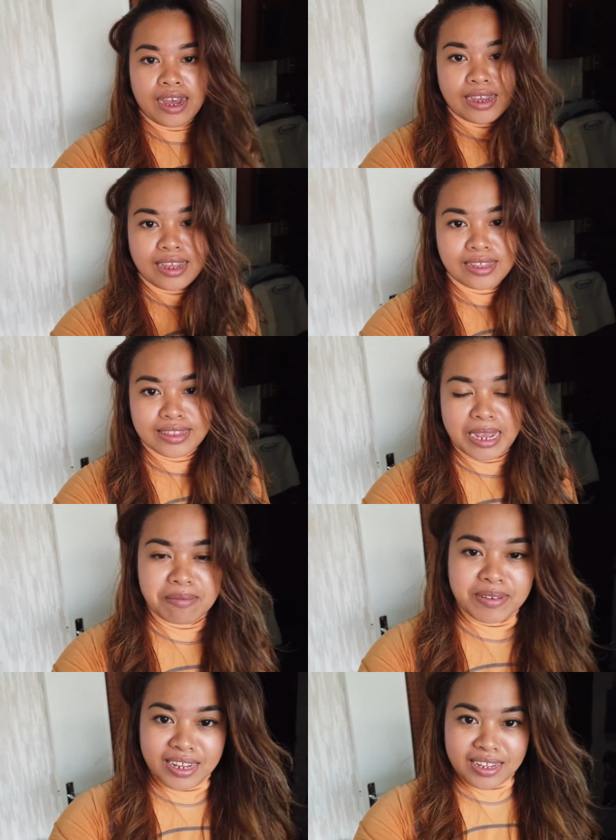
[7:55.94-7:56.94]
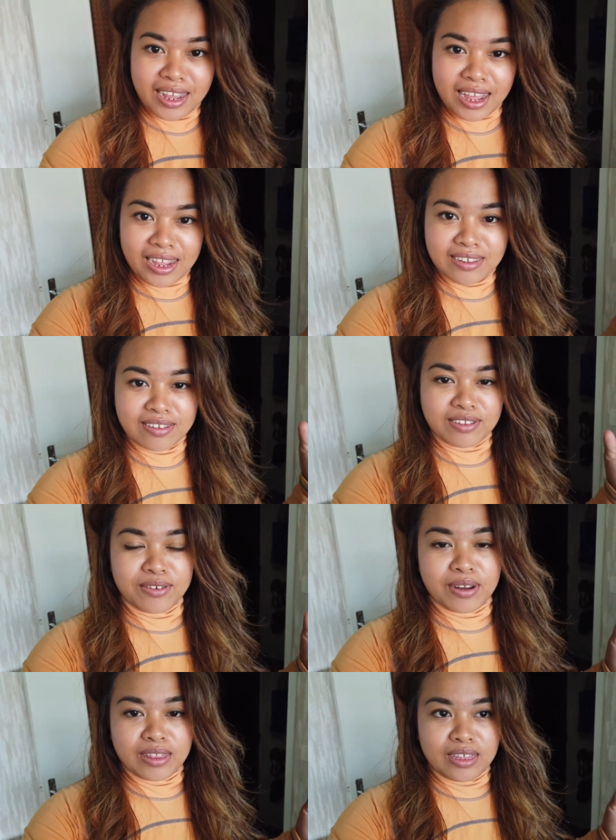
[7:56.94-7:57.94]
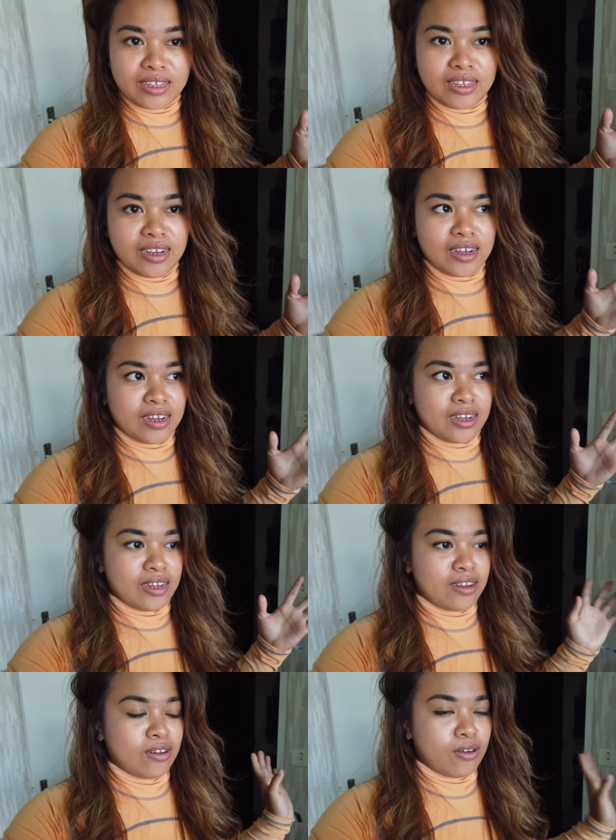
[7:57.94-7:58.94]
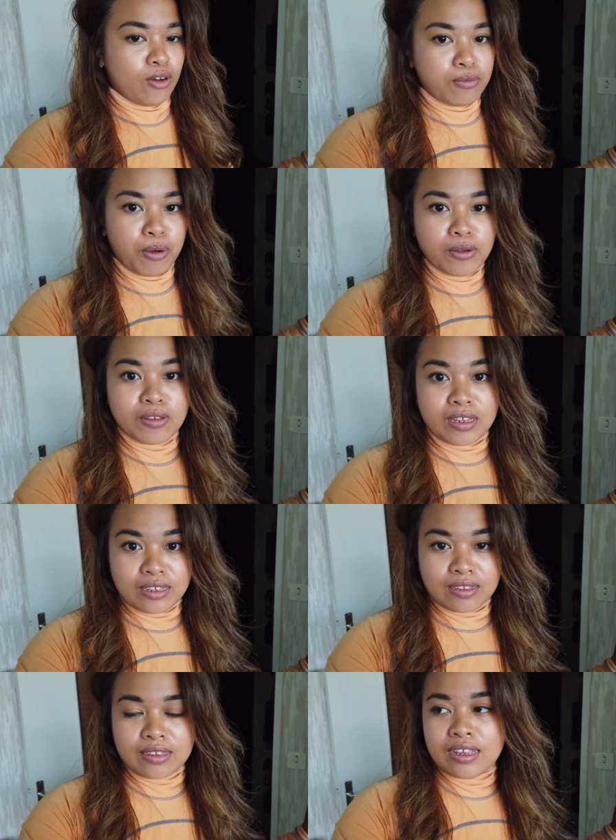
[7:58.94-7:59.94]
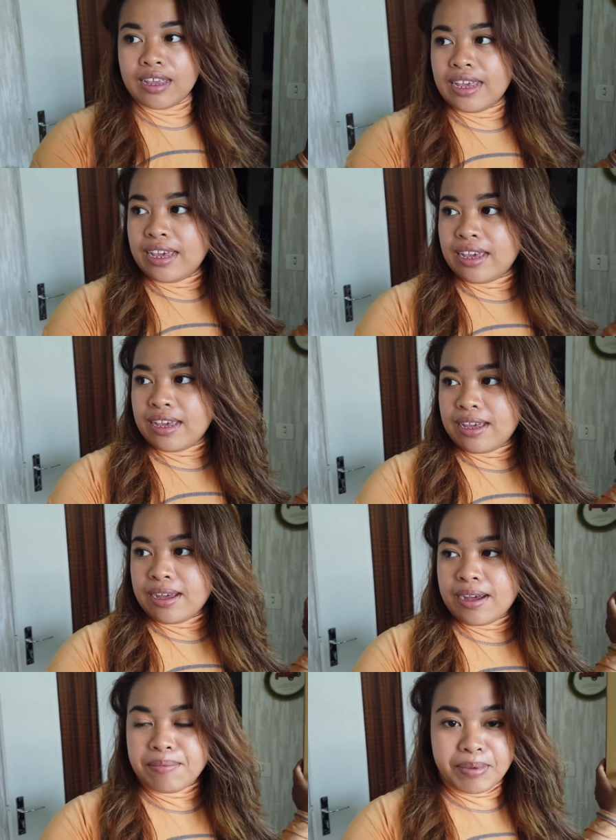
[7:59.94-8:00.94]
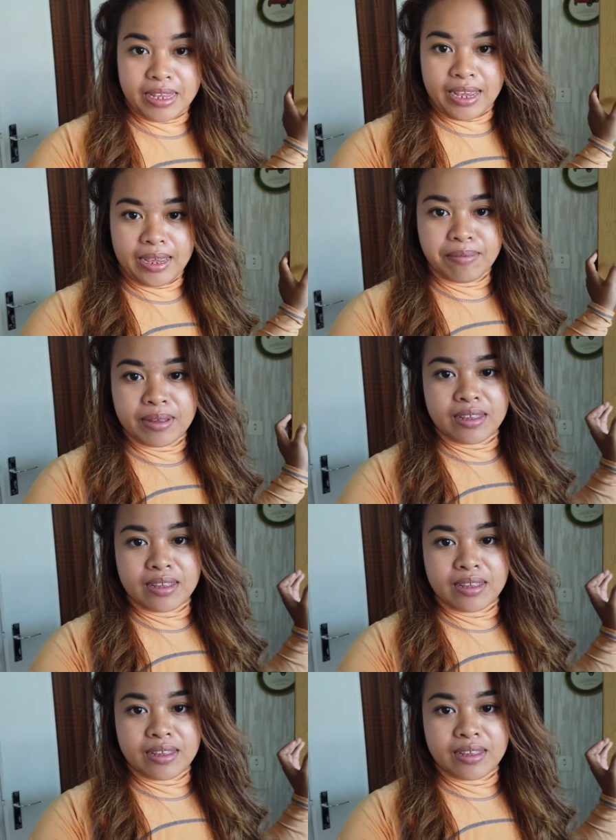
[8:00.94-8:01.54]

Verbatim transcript: Ayan, time check guys. It's already almost 6 PM.